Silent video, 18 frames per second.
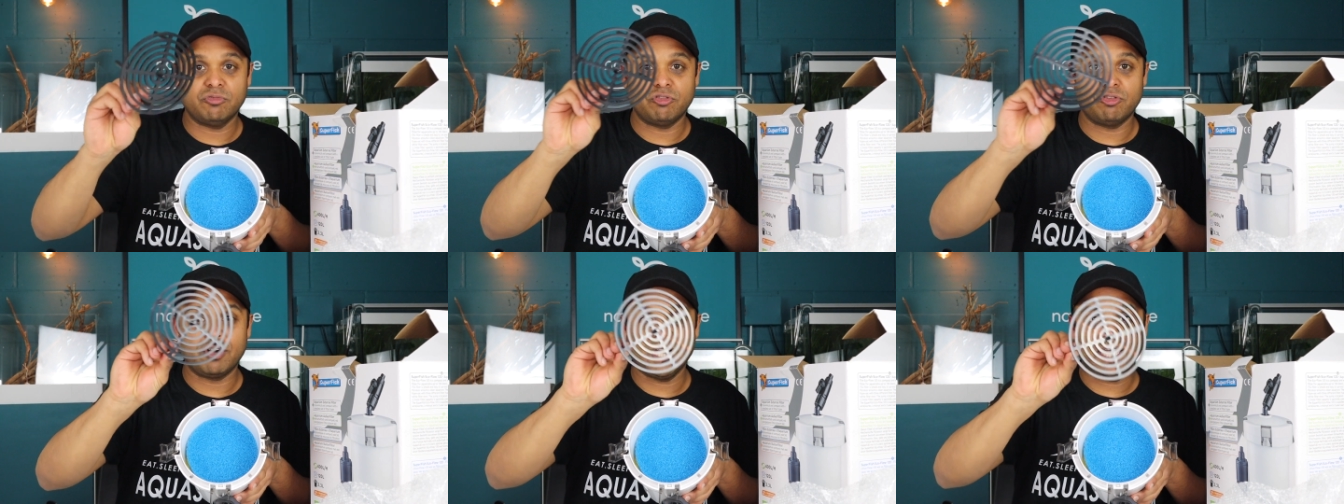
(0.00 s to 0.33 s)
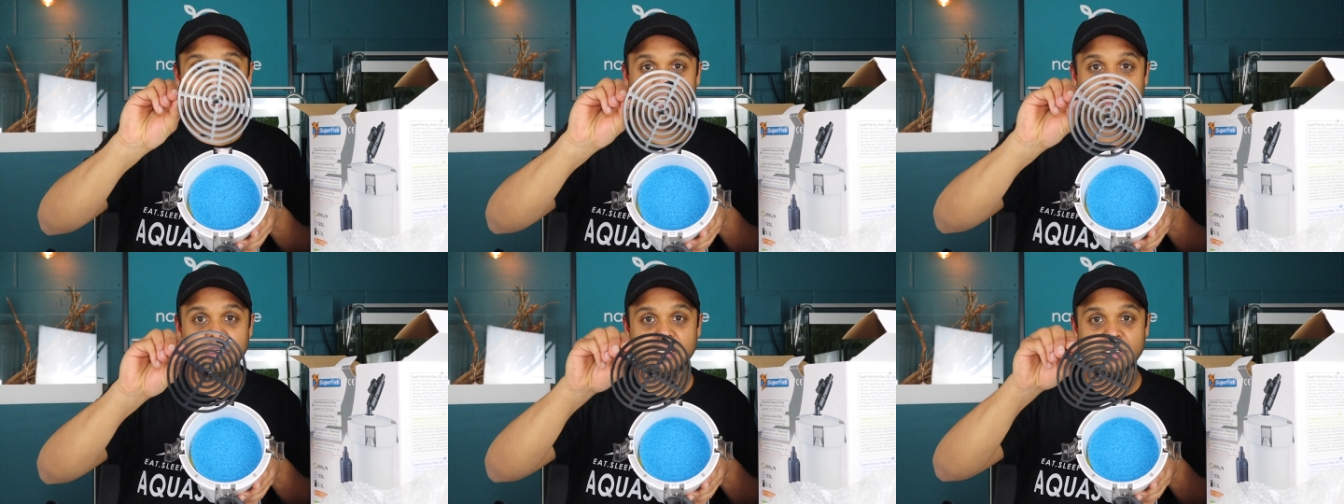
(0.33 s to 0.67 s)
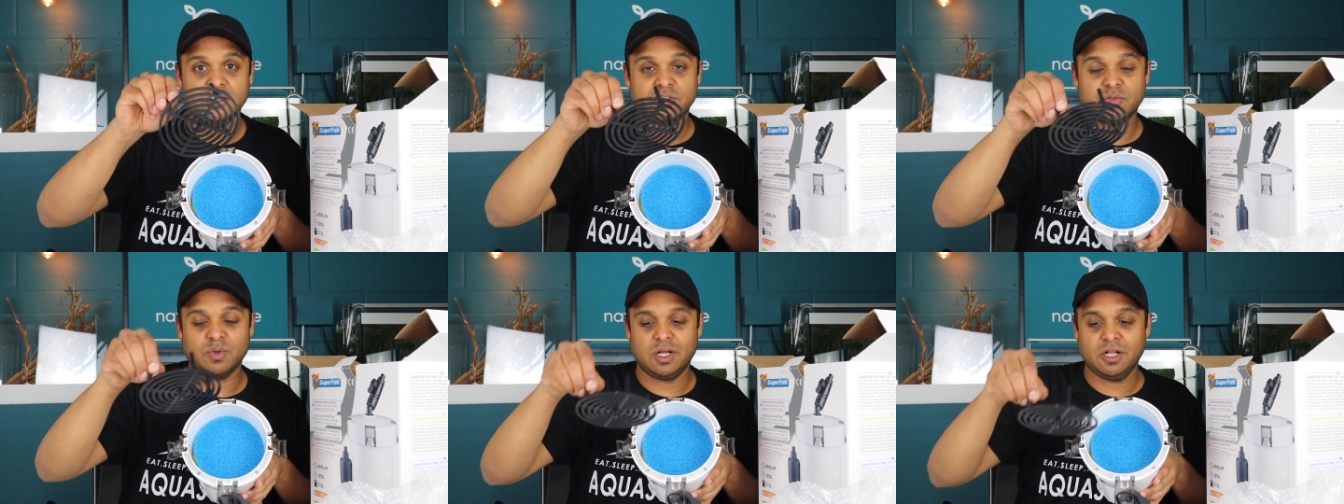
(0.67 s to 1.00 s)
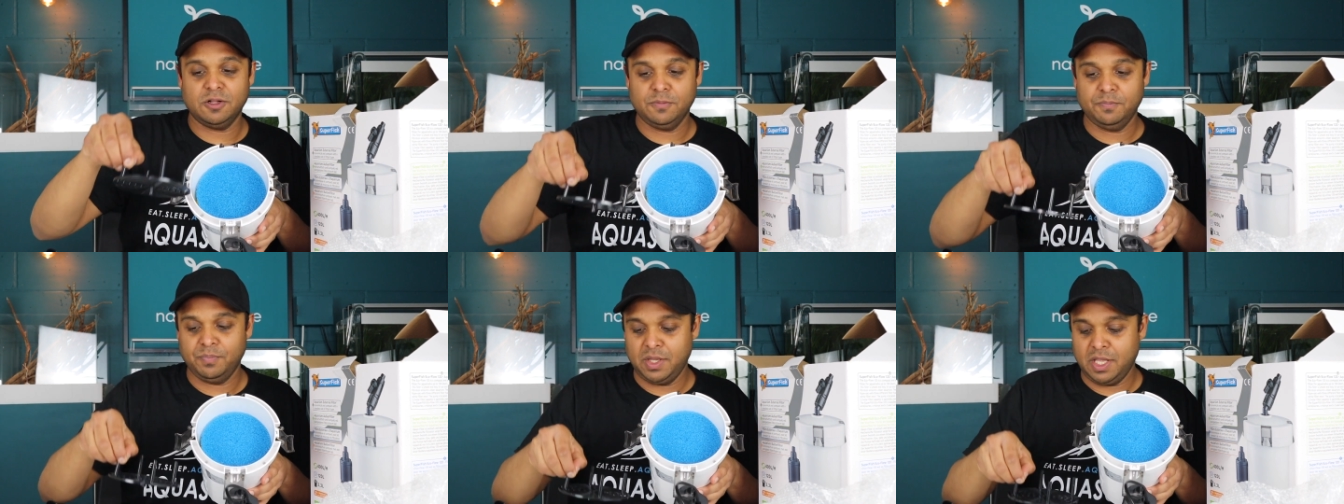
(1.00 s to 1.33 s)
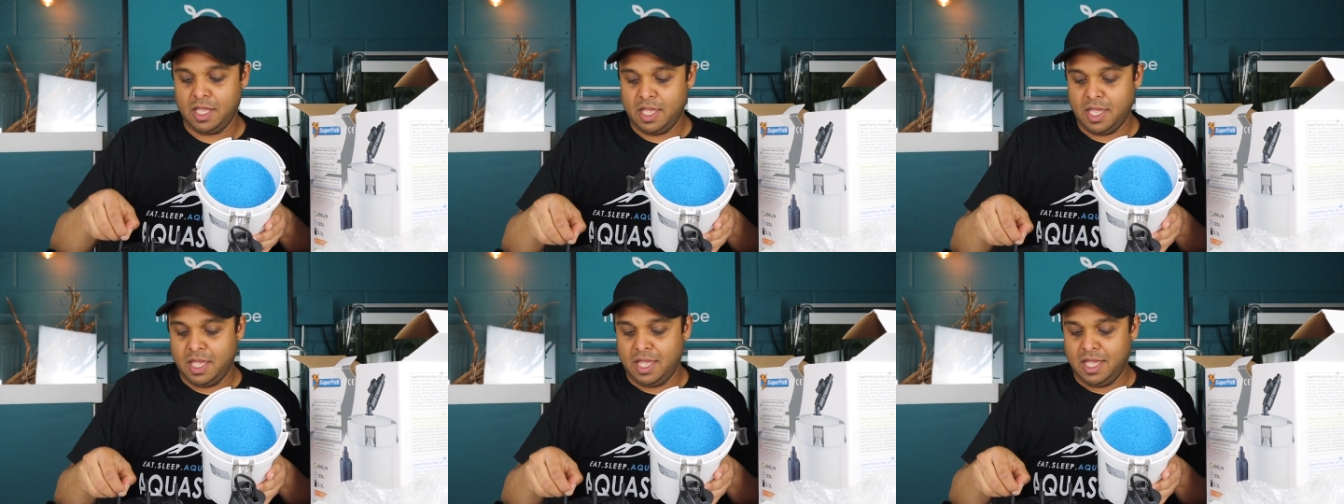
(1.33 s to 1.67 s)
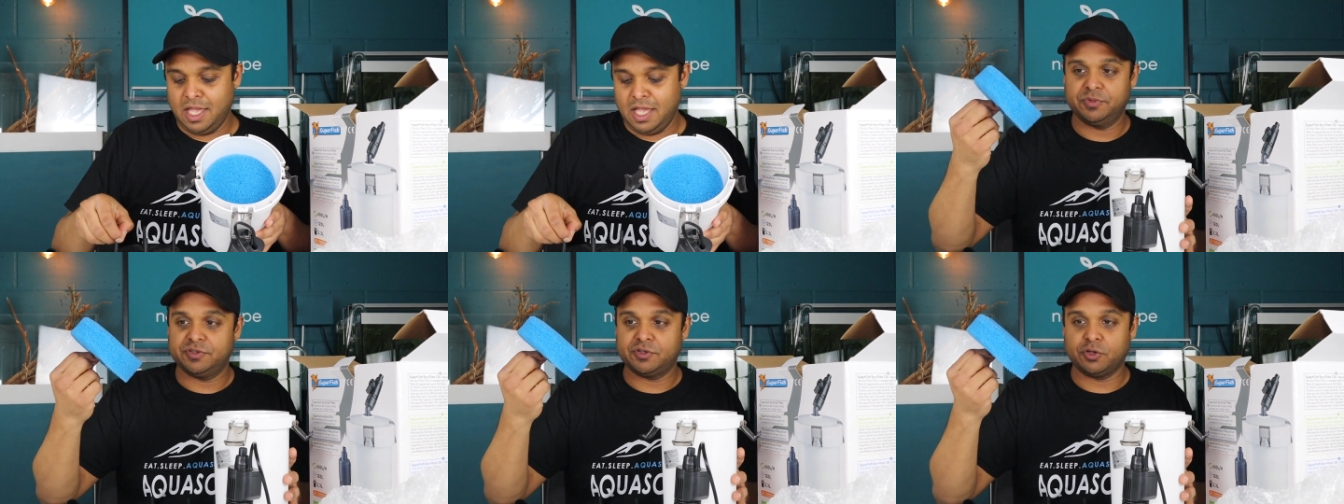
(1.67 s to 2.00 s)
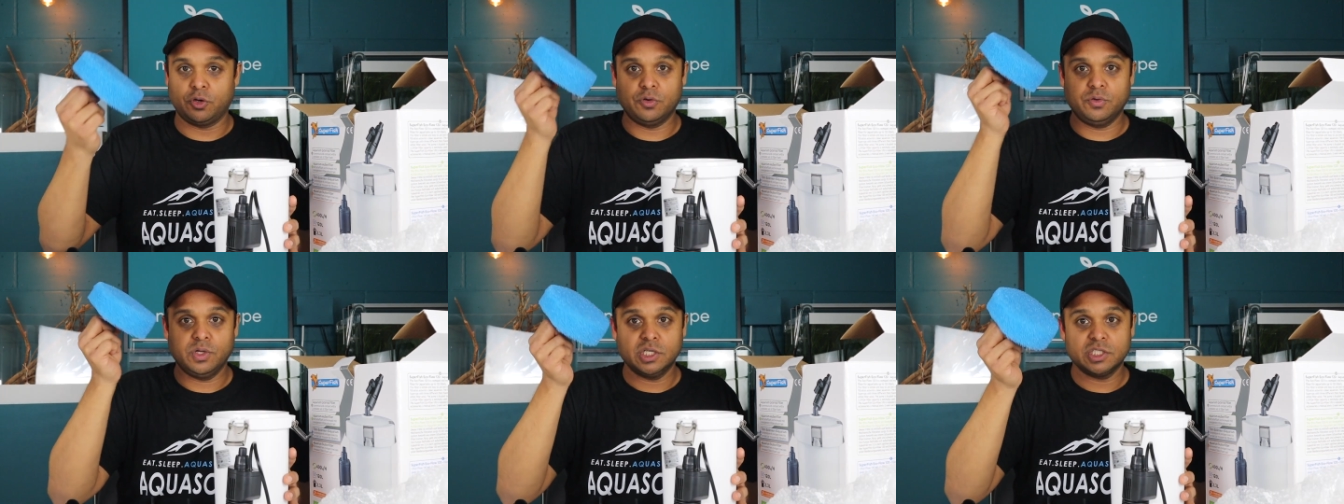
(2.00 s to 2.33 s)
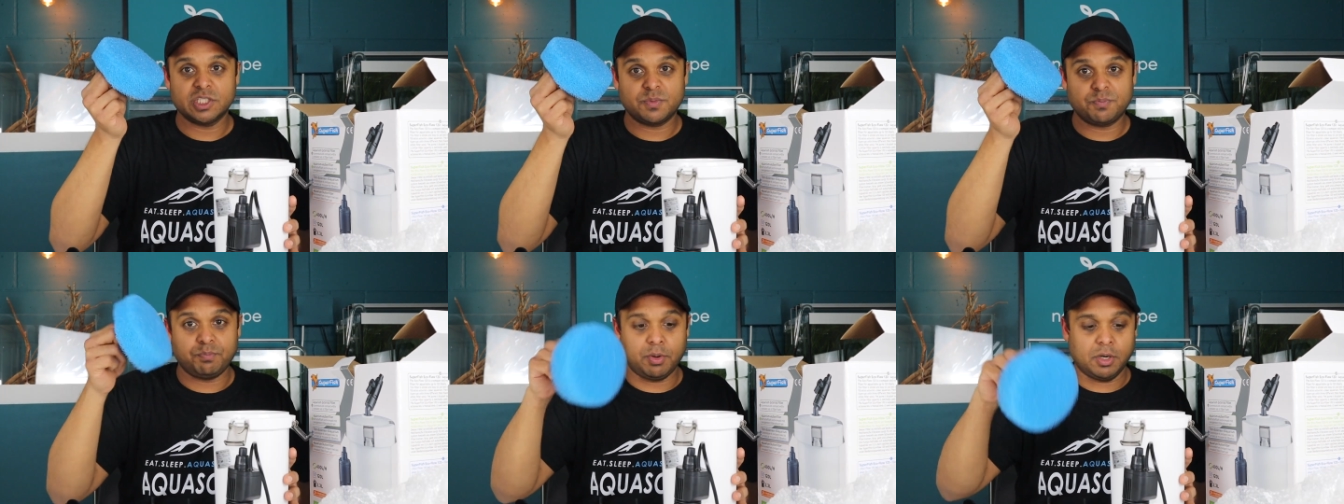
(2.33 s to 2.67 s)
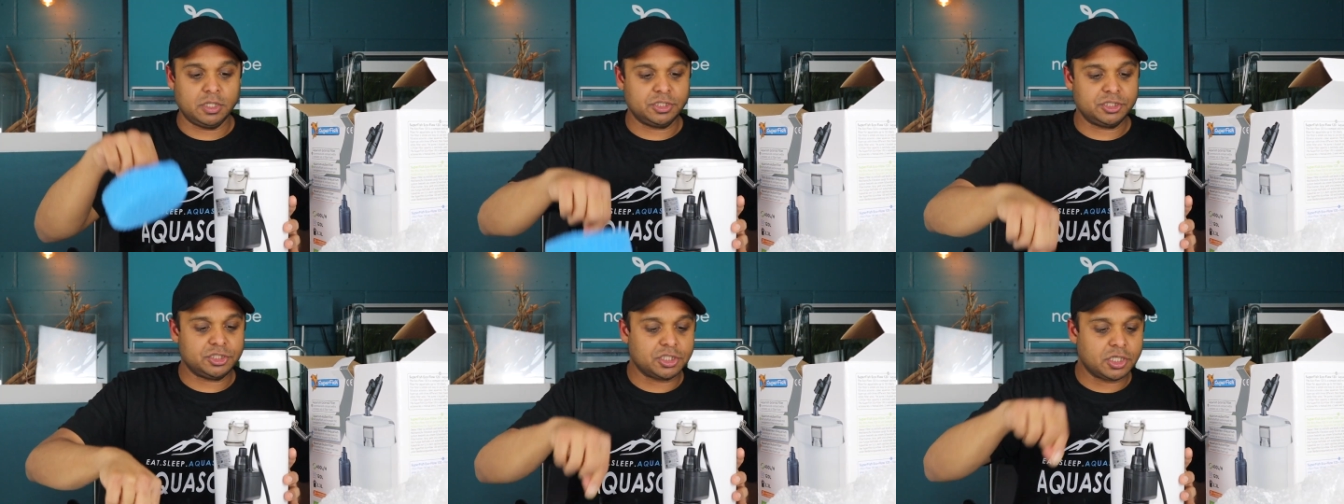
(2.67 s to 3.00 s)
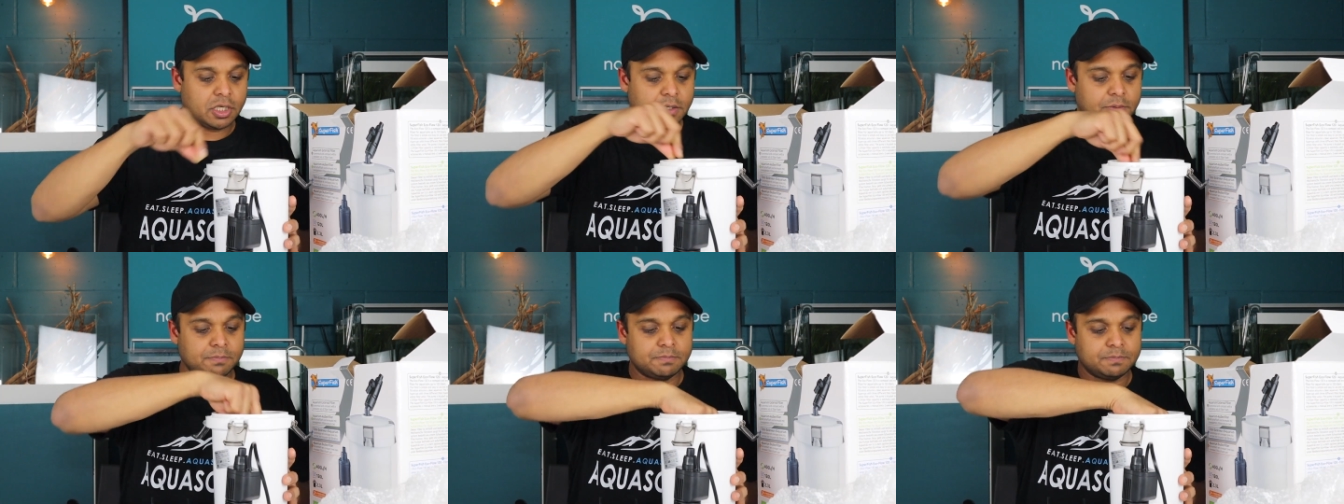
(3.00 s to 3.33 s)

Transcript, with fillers: ring as well. So sponge,